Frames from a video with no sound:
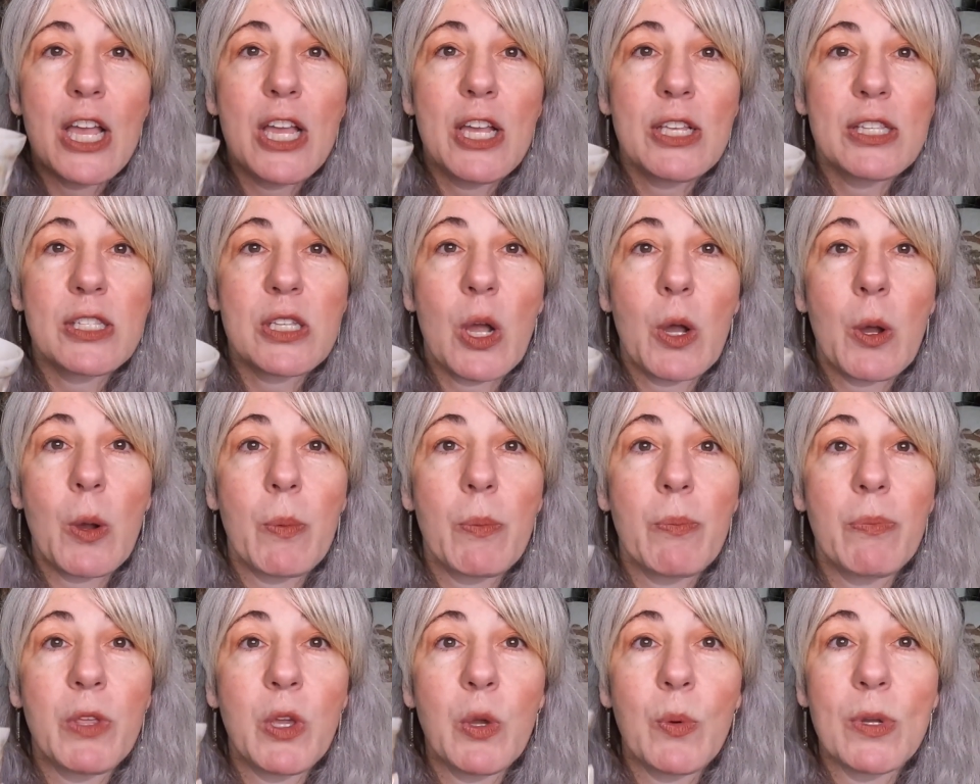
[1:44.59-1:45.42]

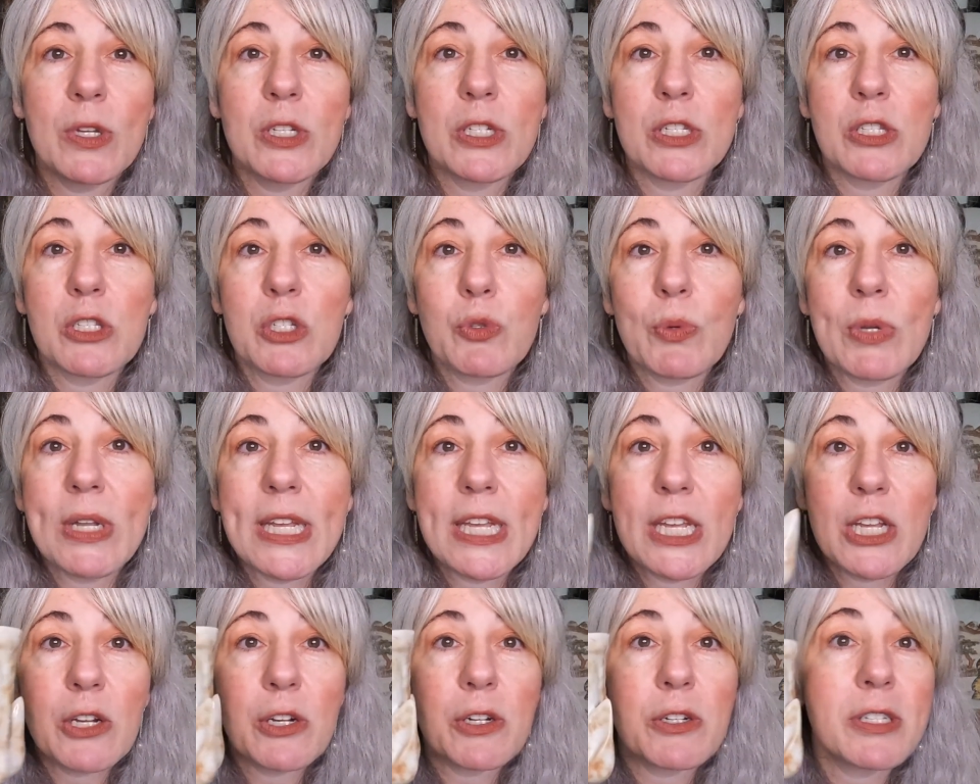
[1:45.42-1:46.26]
So you would just
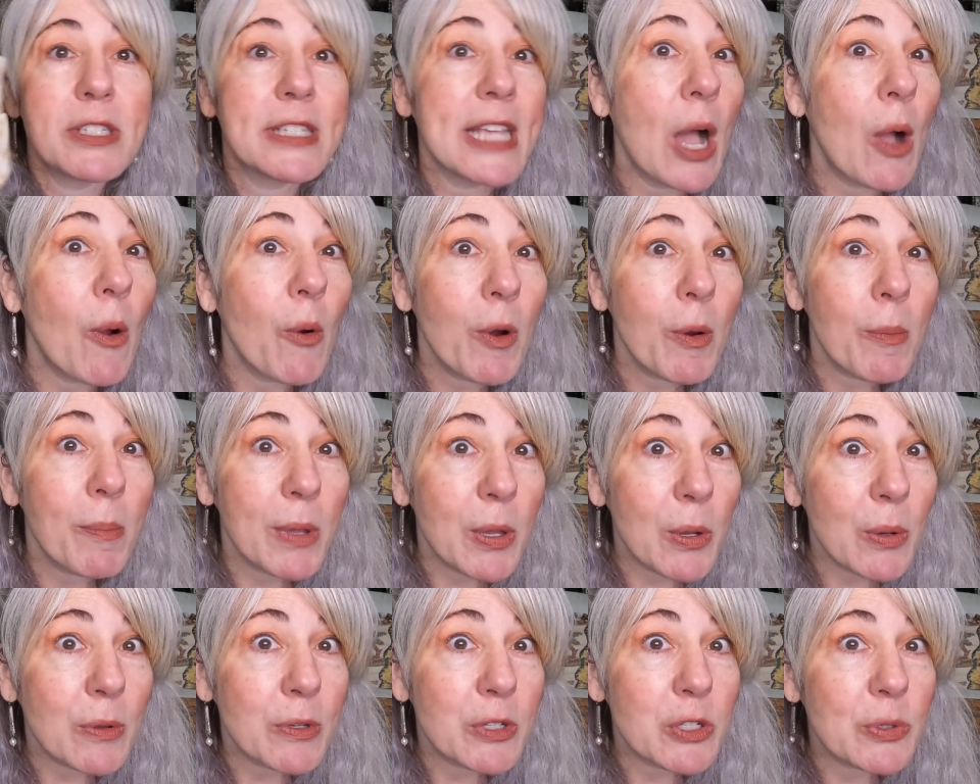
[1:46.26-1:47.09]
drink your sour
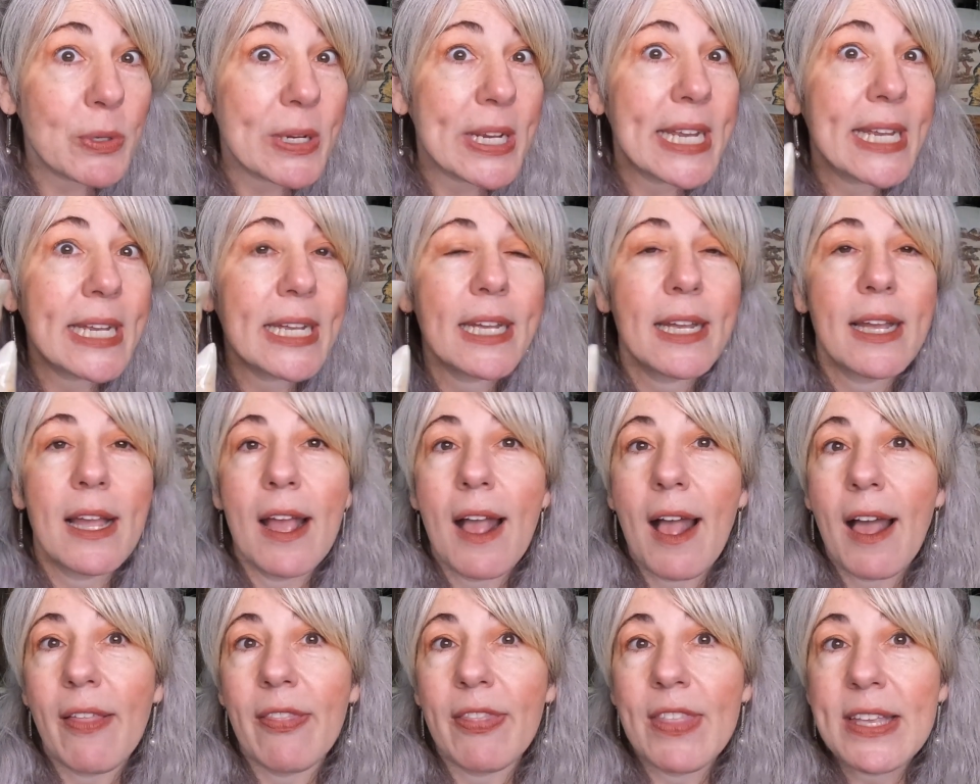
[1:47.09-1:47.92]
mule drink
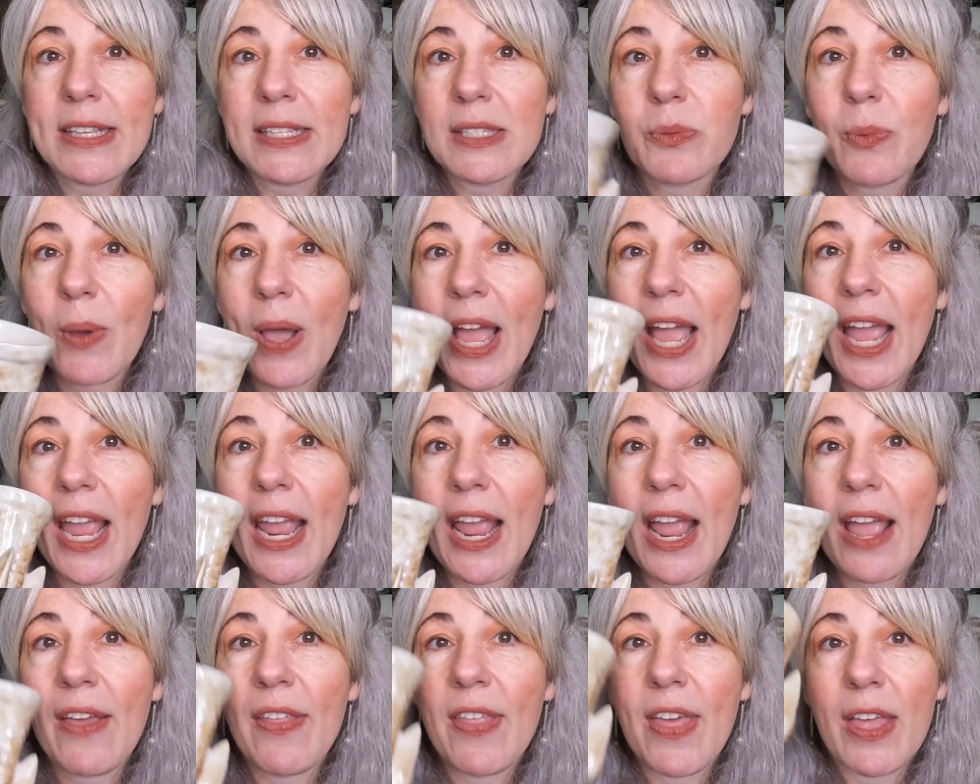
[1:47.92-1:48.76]
this way
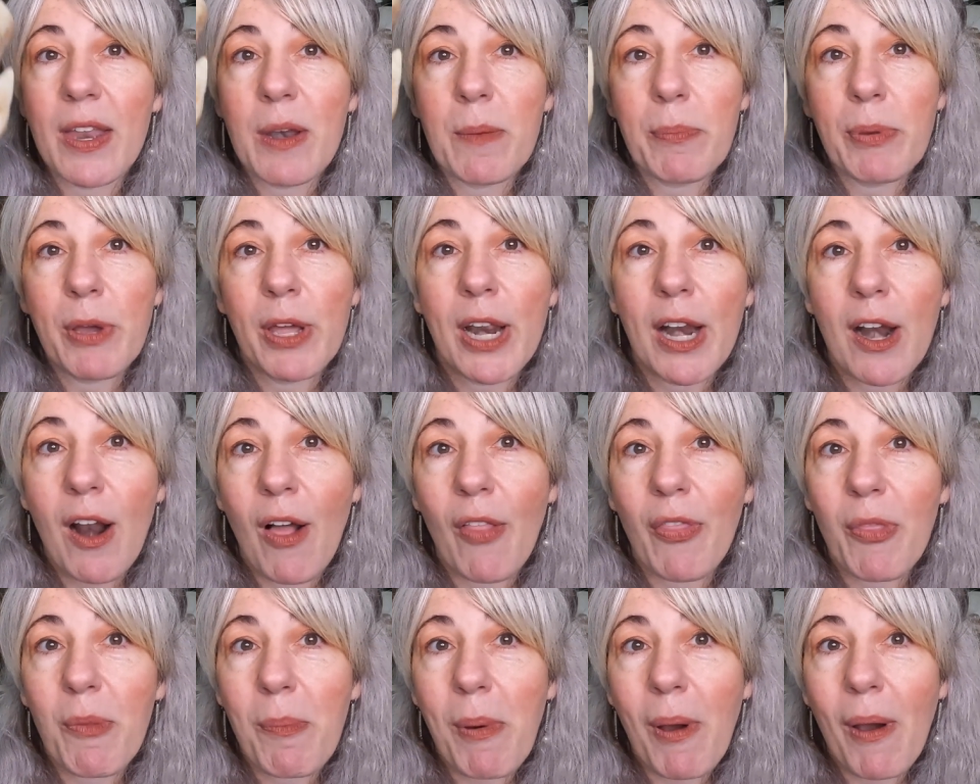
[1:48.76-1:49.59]
and then put it
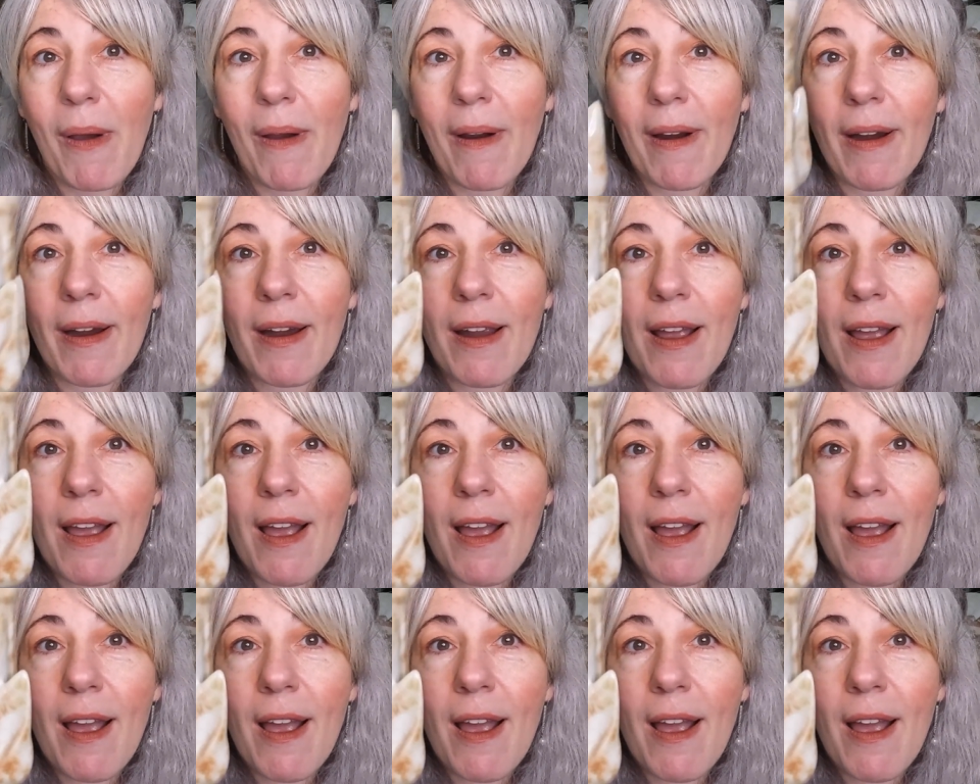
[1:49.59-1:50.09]
on the bar